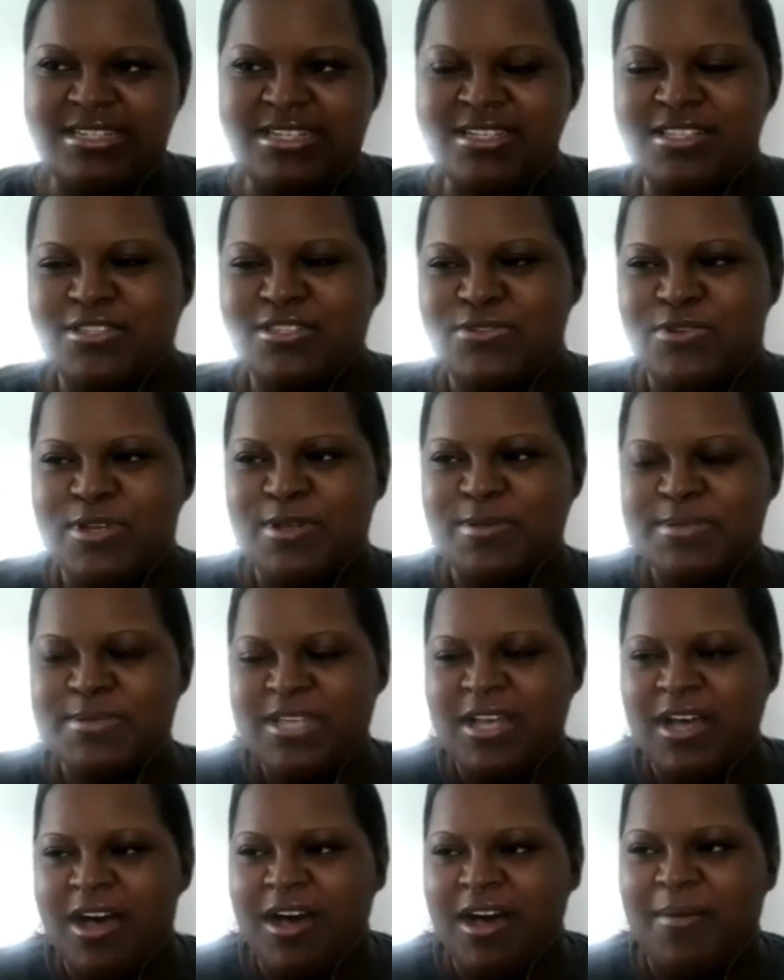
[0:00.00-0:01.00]

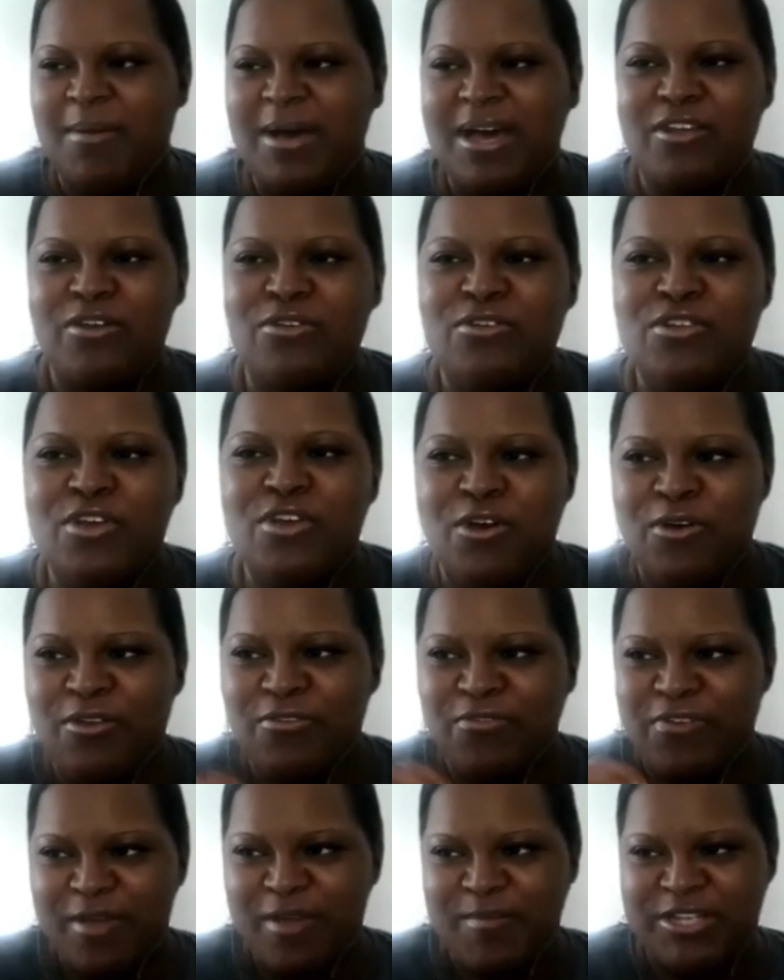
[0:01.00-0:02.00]
Descript. I don't know
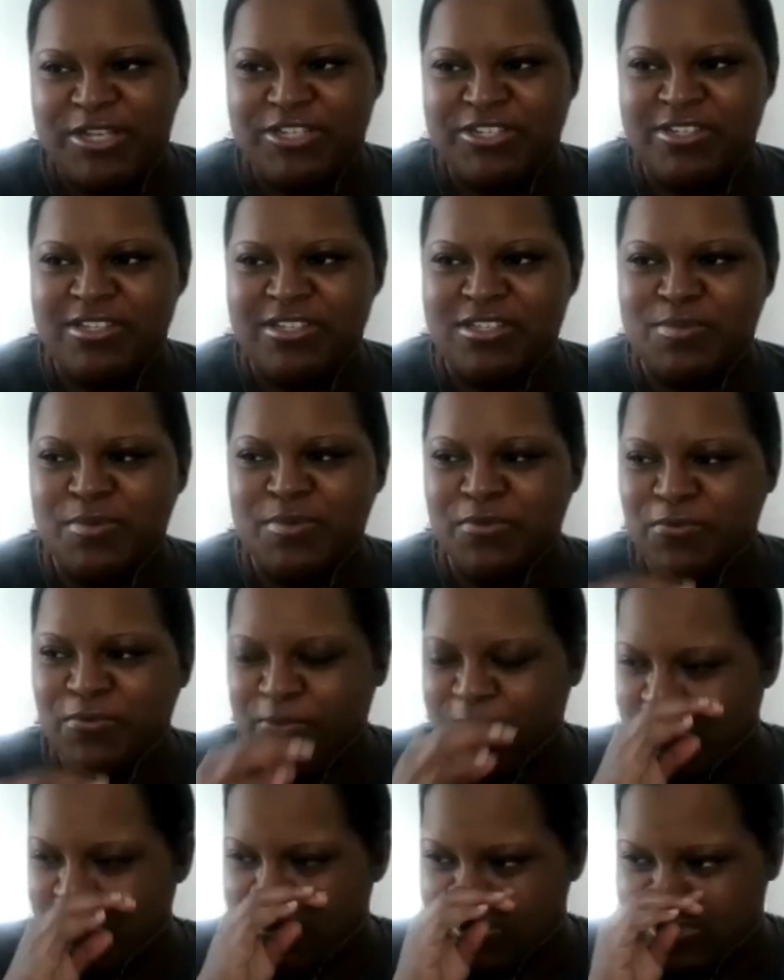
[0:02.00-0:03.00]
if I mentioned this
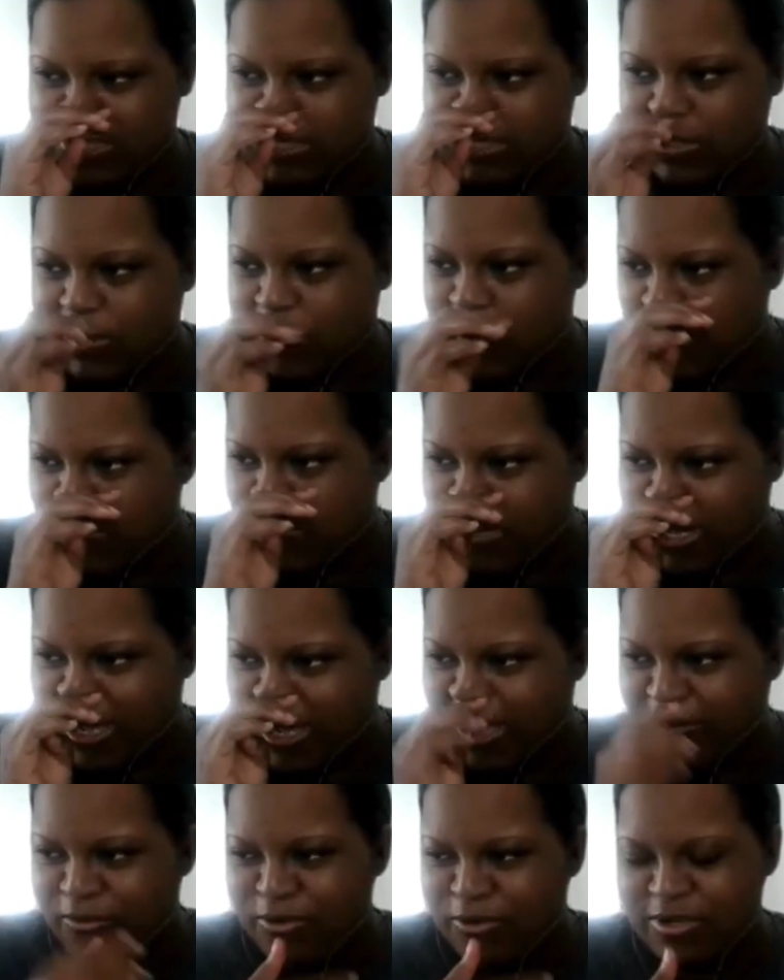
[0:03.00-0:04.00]
before. So
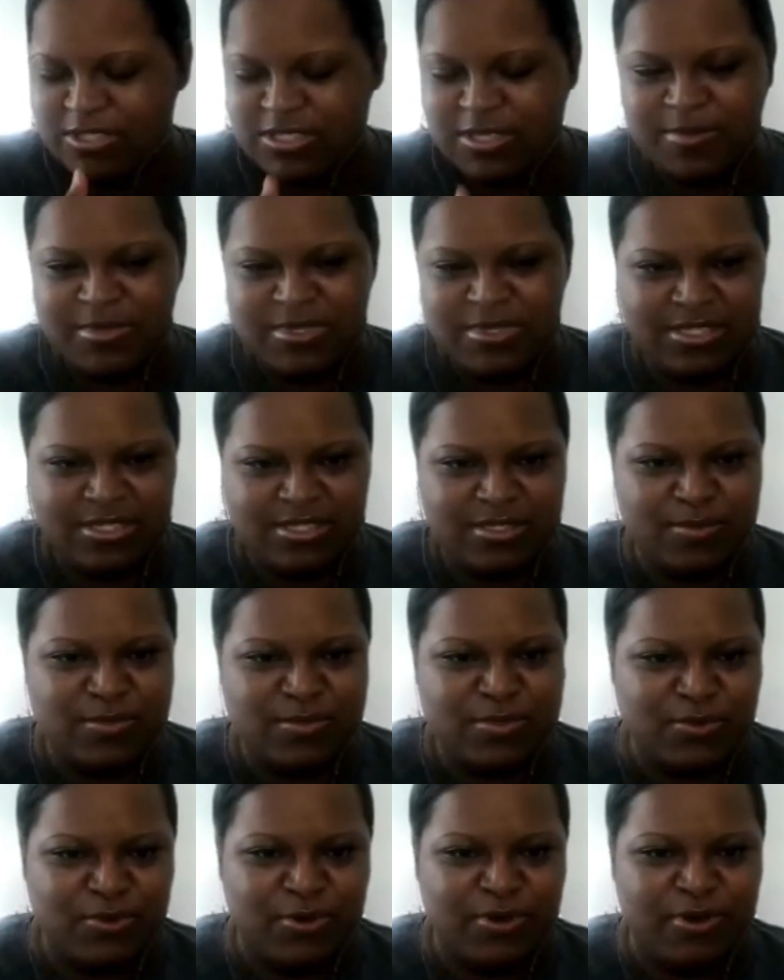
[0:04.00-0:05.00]
of course I'm a
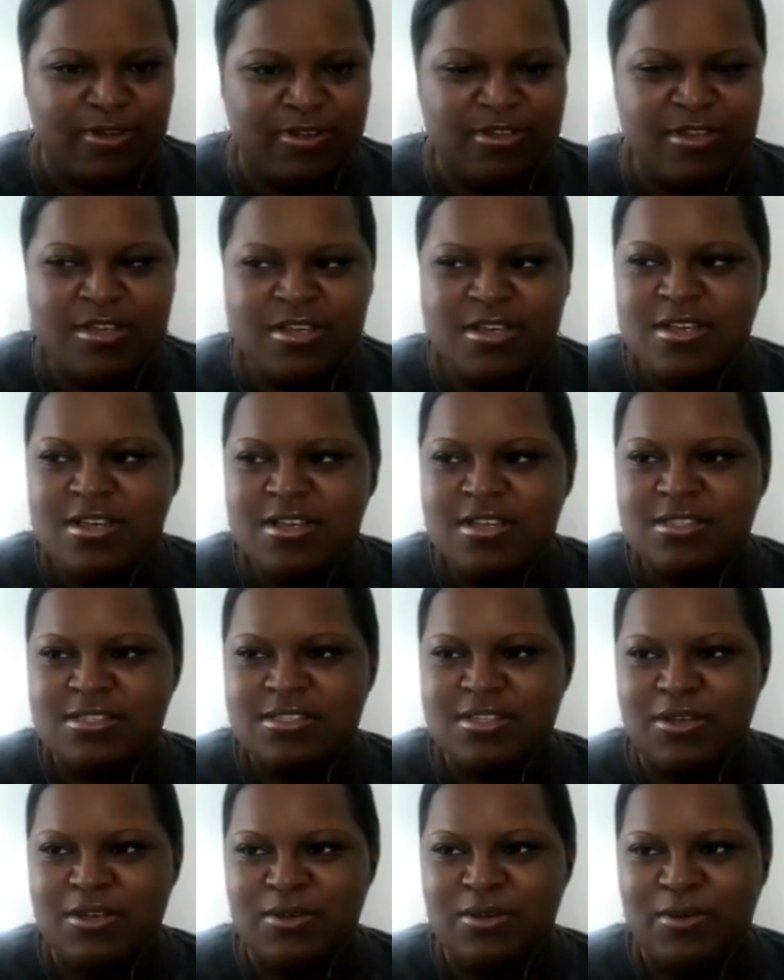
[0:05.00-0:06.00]
systems girl.
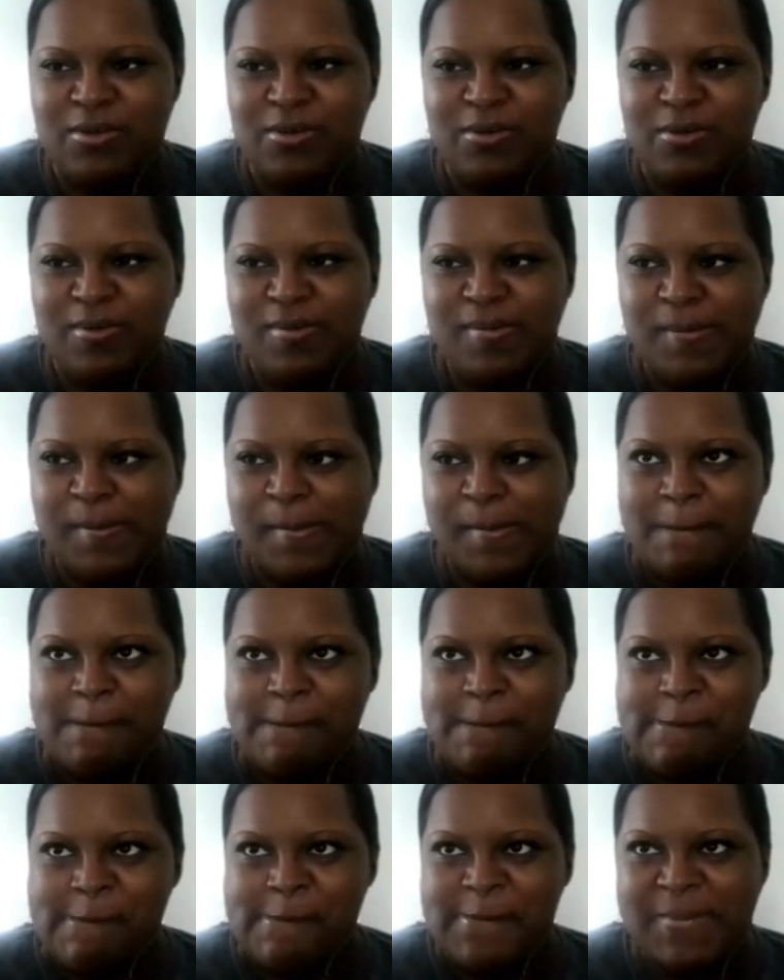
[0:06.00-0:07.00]
So
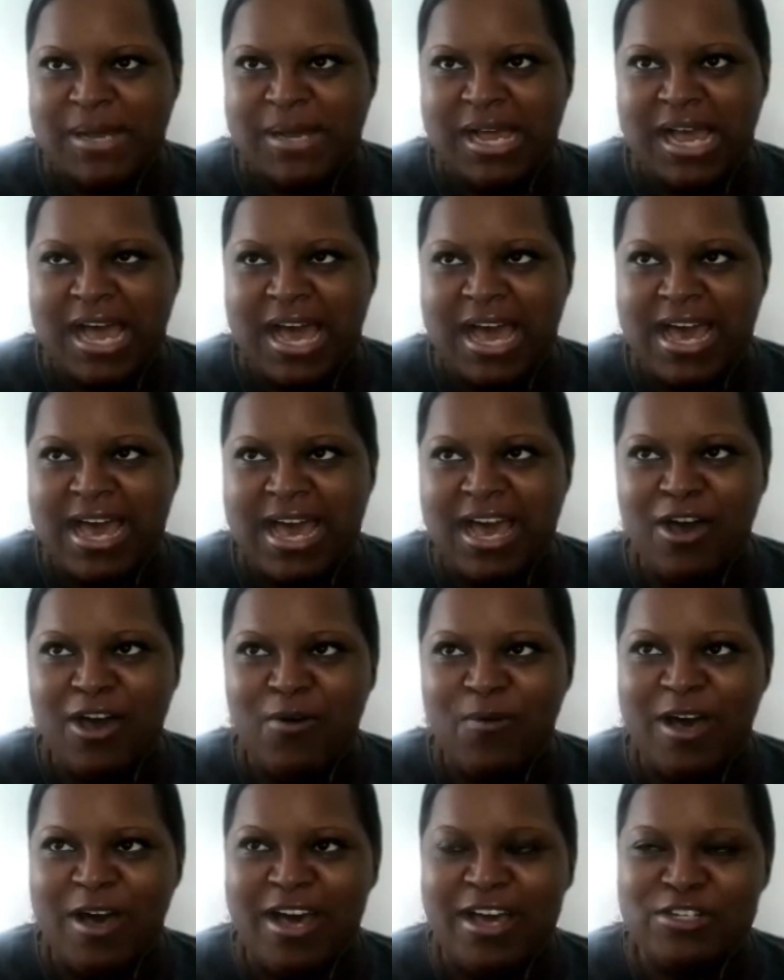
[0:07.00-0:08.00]

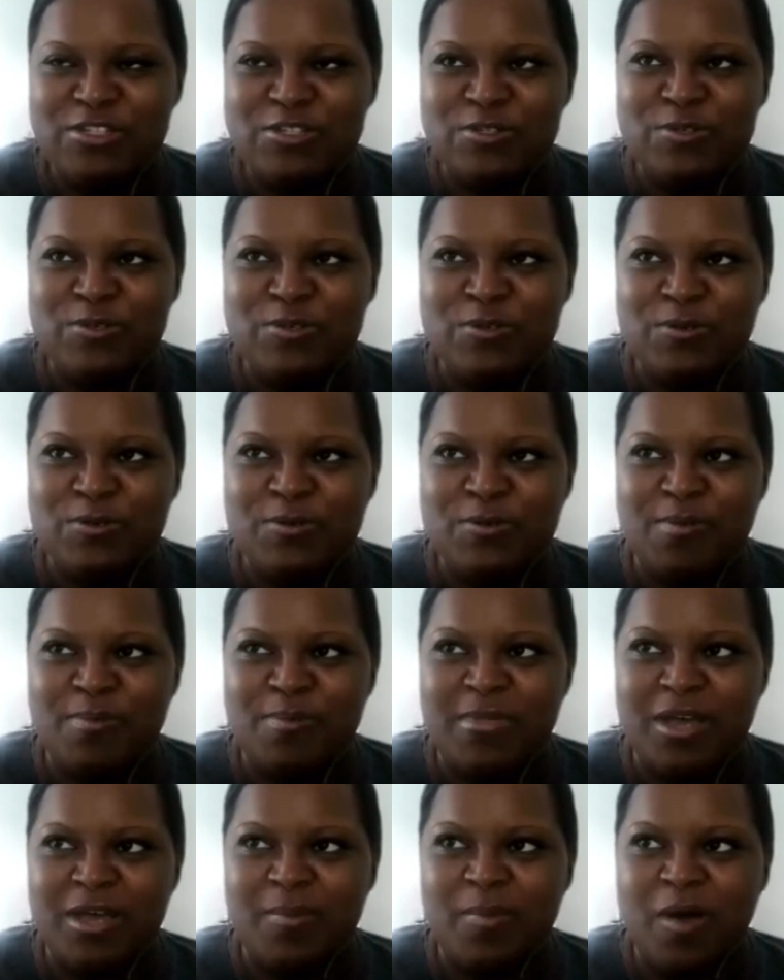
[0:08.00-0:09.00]
how I do
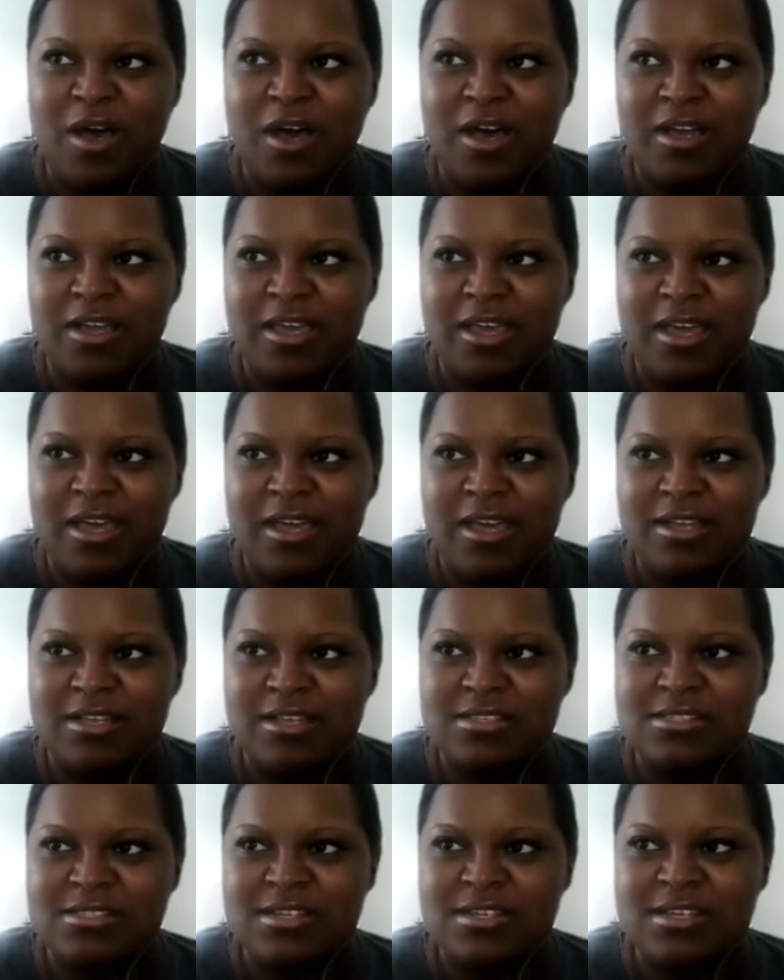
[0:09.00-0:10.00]
my
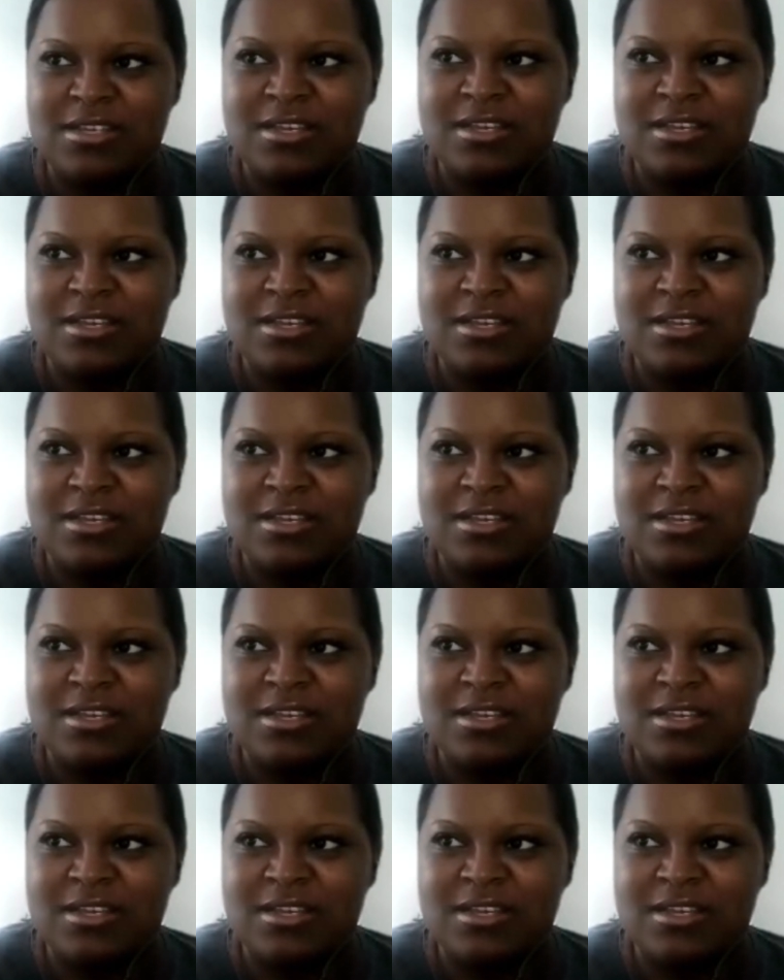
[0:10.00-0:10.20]
podcast,